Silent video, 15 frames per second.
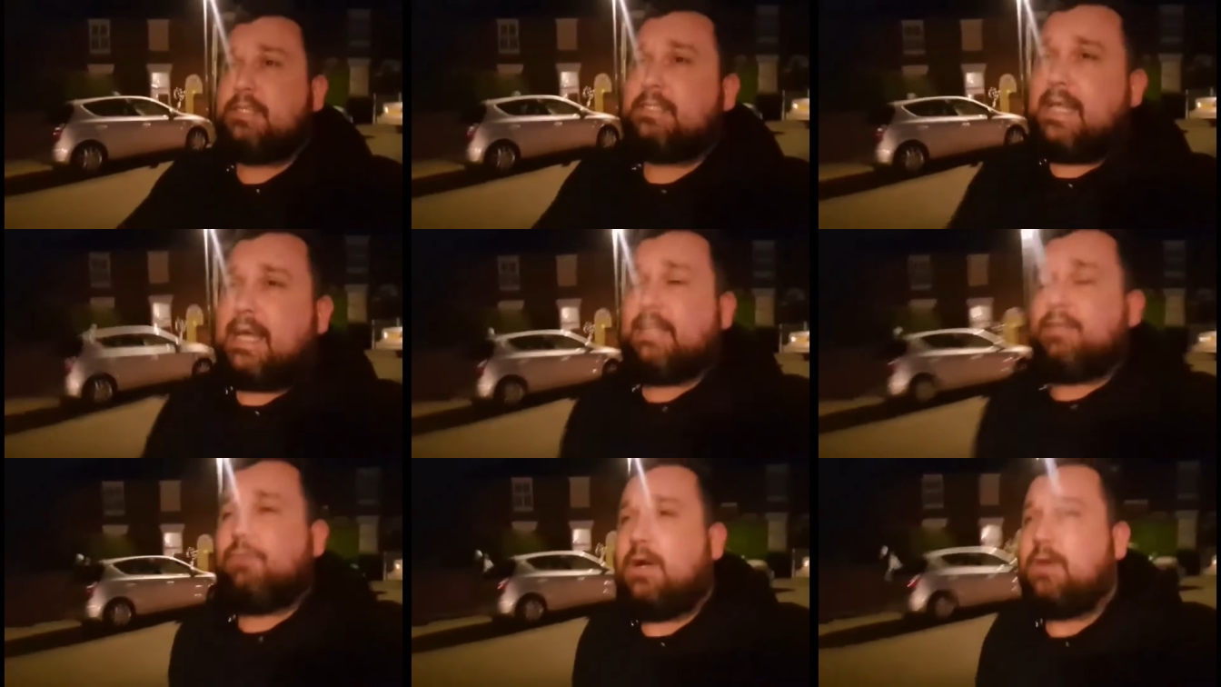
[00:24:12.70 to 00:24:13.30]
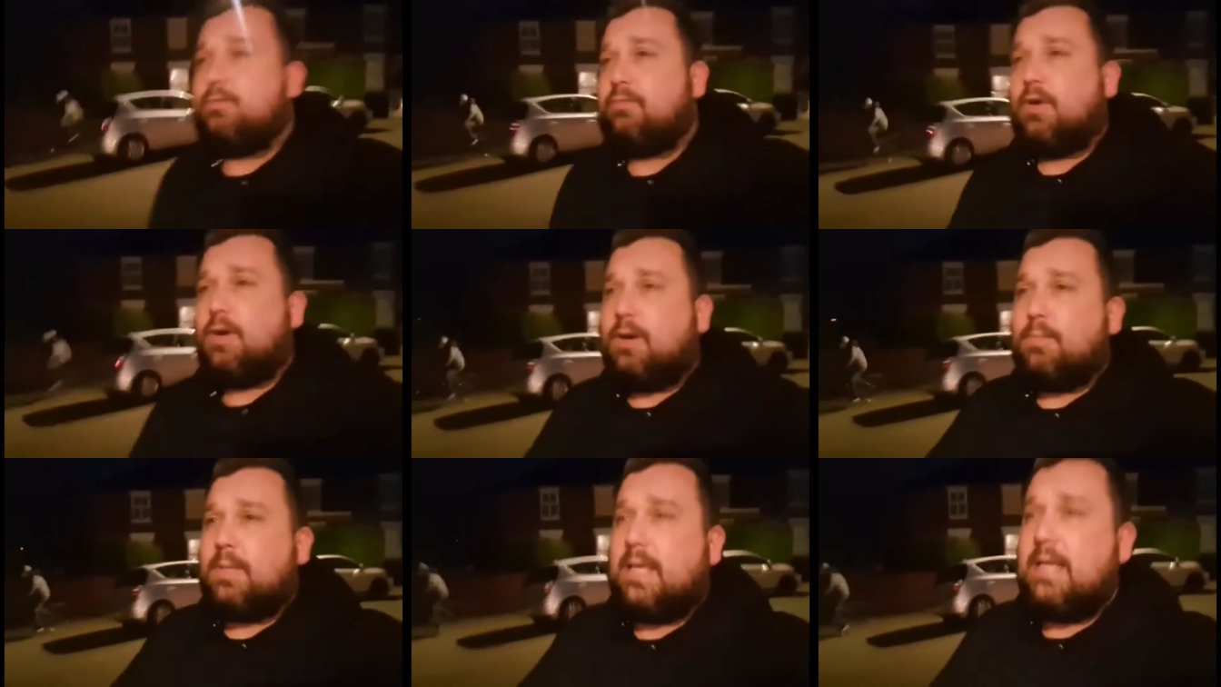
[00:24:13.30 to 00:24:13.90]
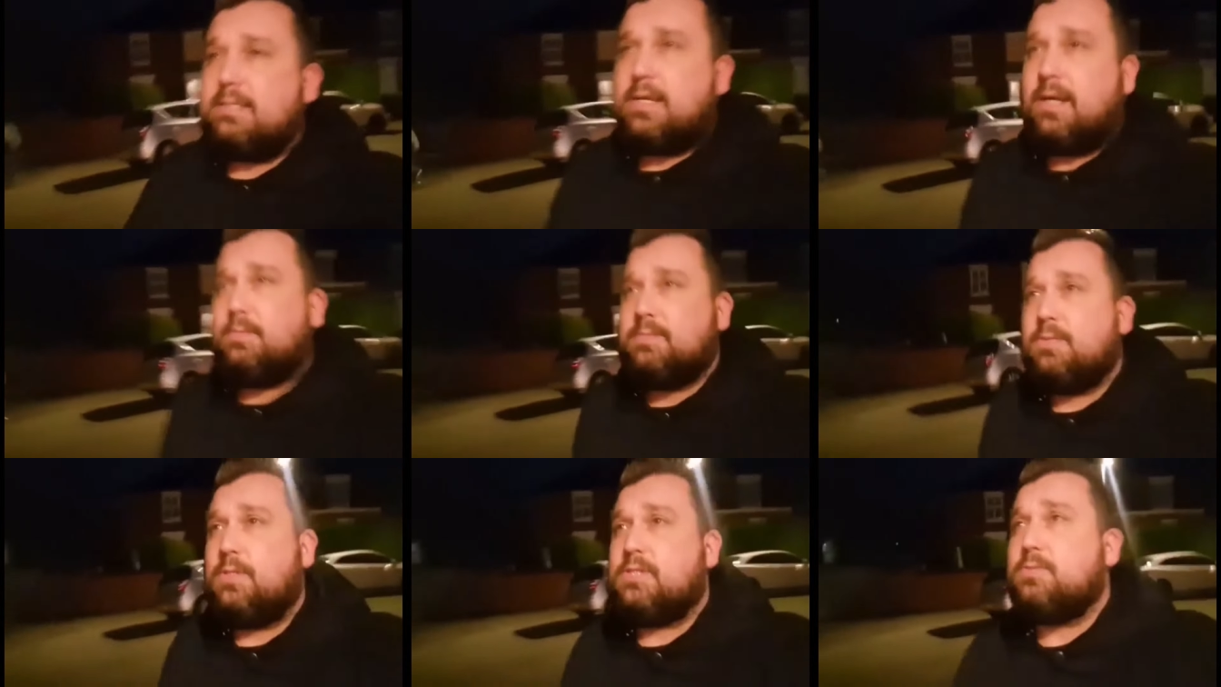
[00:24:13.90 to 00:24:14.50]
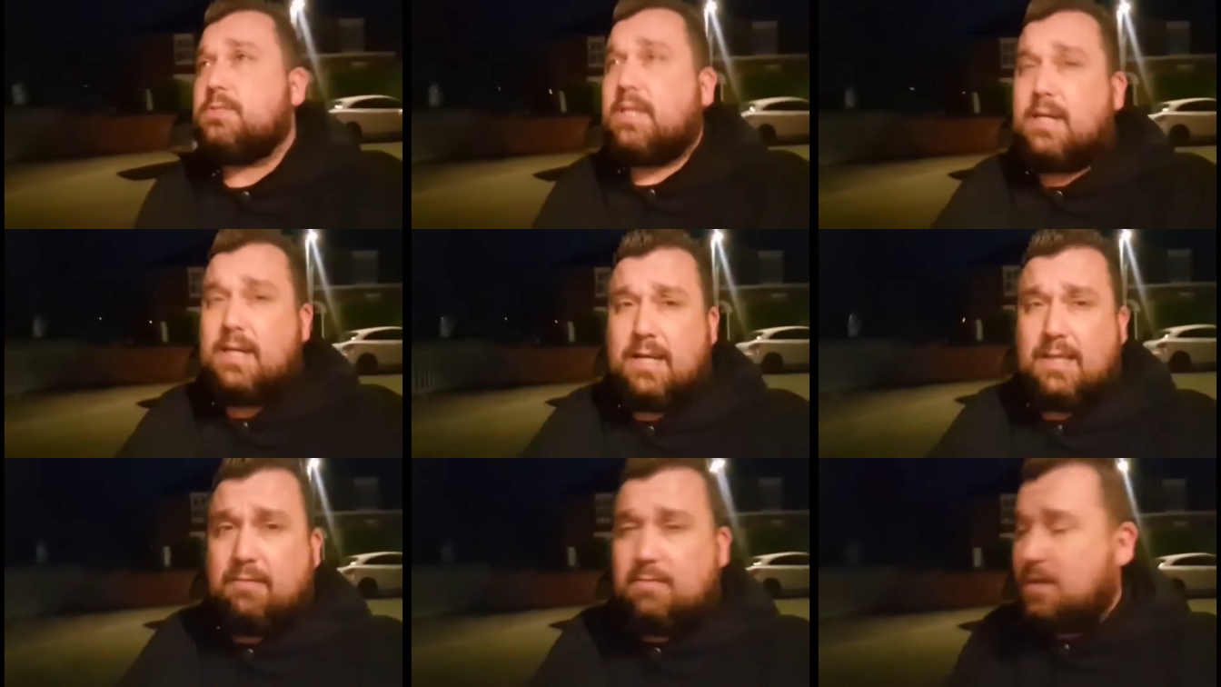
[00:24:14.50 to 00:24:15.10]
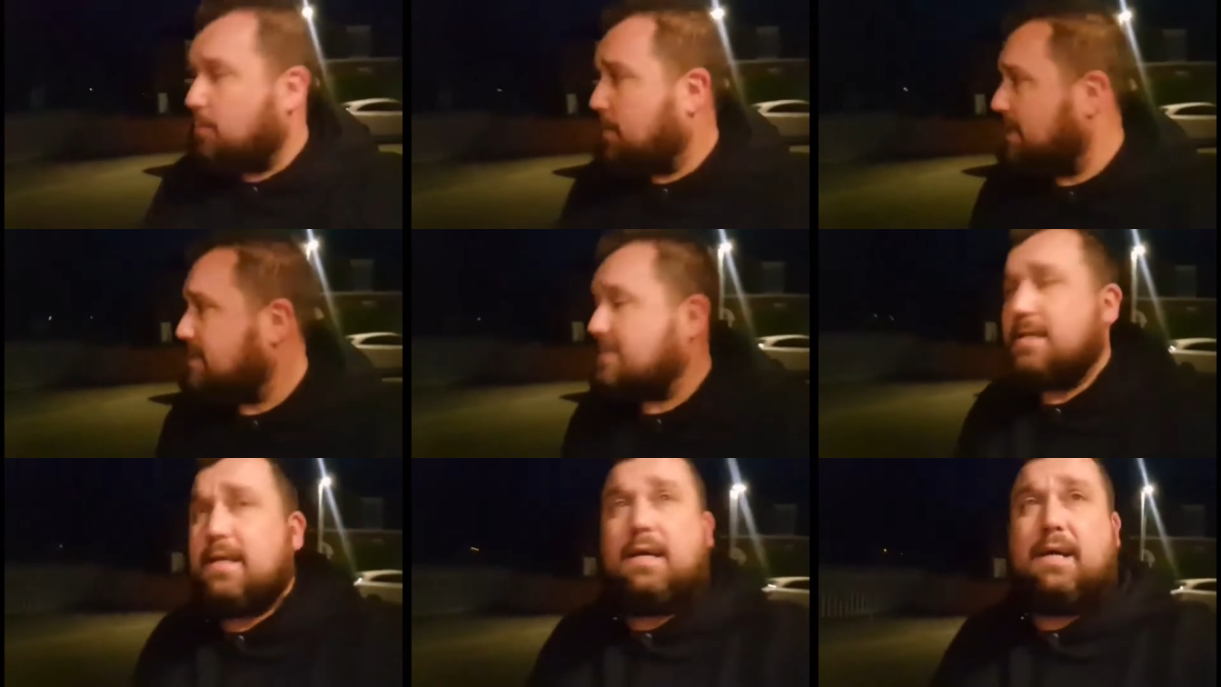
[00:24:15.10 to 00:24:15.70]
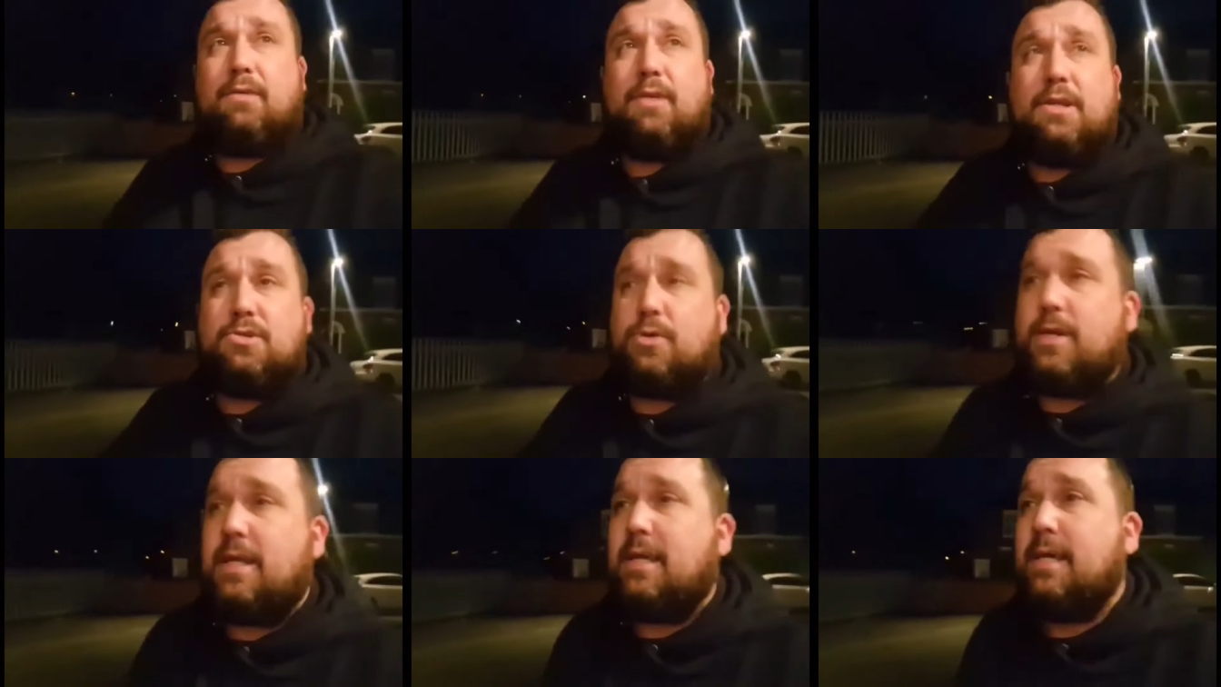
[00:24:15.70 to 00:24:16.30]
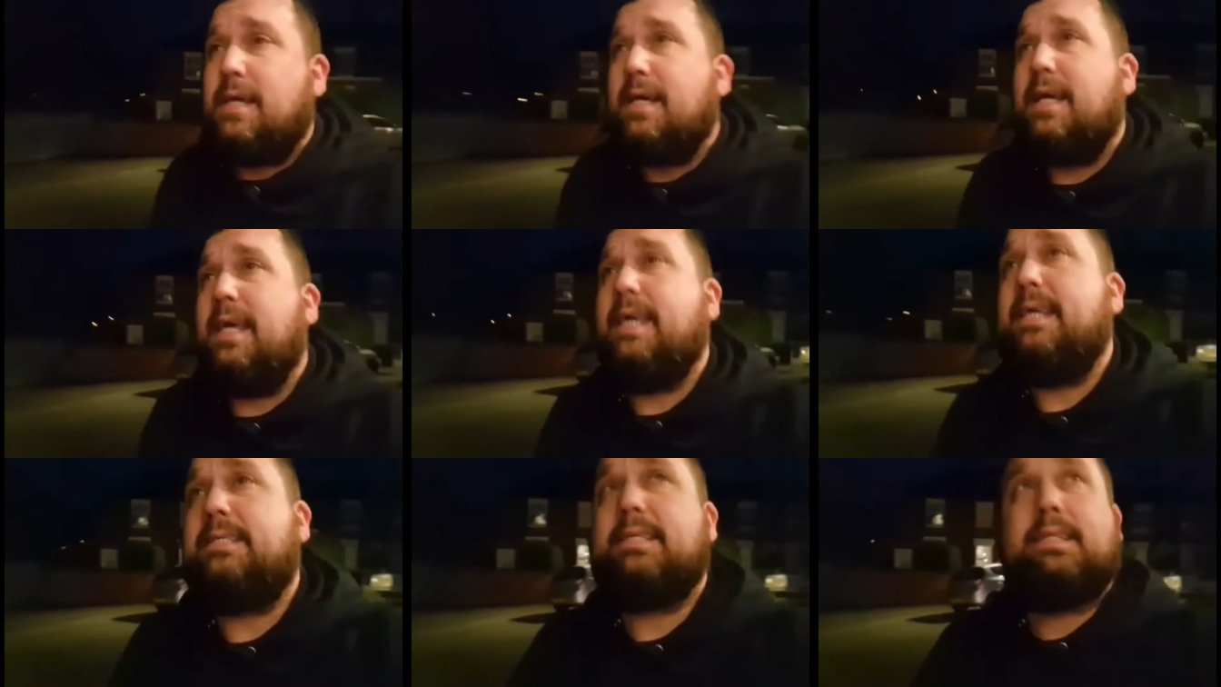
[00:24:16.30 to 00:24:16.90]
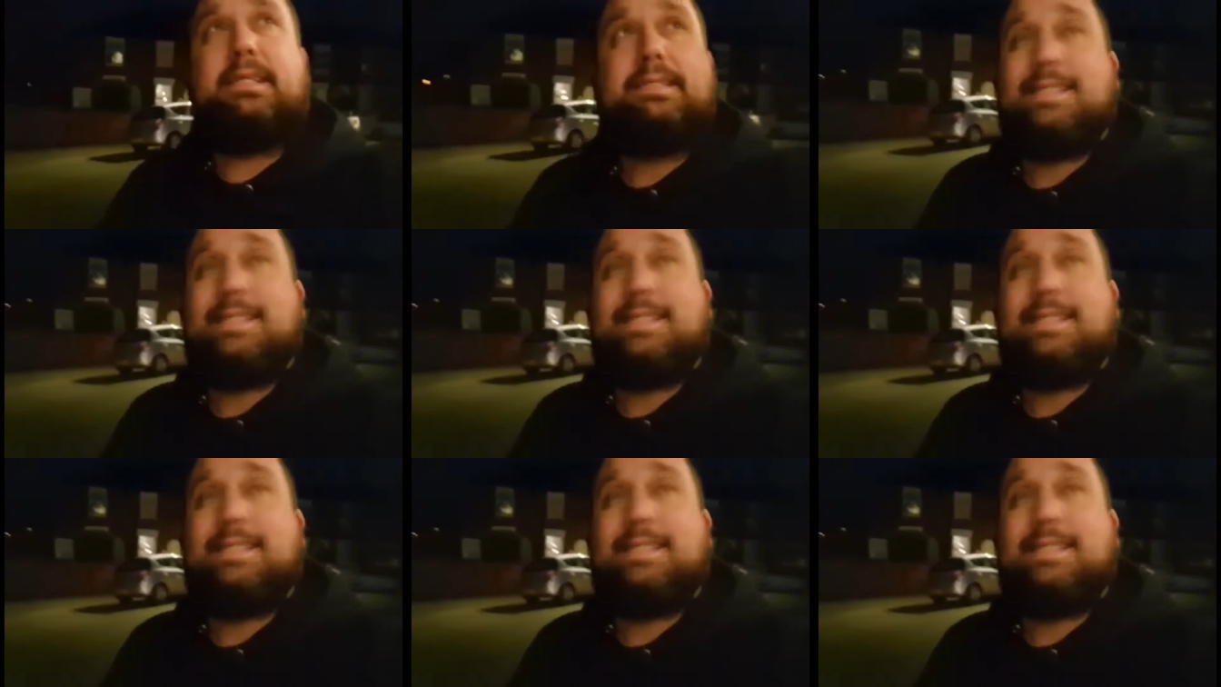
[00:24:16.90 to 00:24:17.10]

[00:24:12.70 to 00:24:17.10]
just down the road from the King's Arms, which was a, a lovely little place, I uh, really enjoyed it, is the